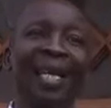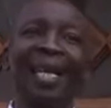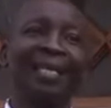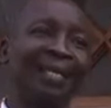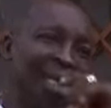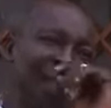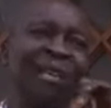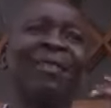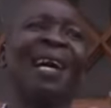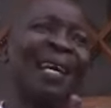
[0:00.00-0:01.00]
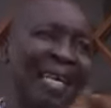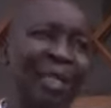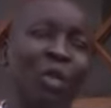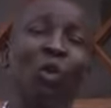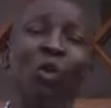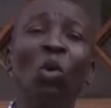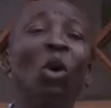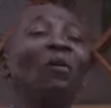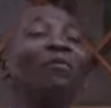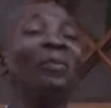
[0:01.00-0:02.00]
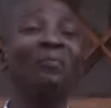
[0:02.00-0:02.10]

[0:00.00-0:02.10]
is the general hairdo of the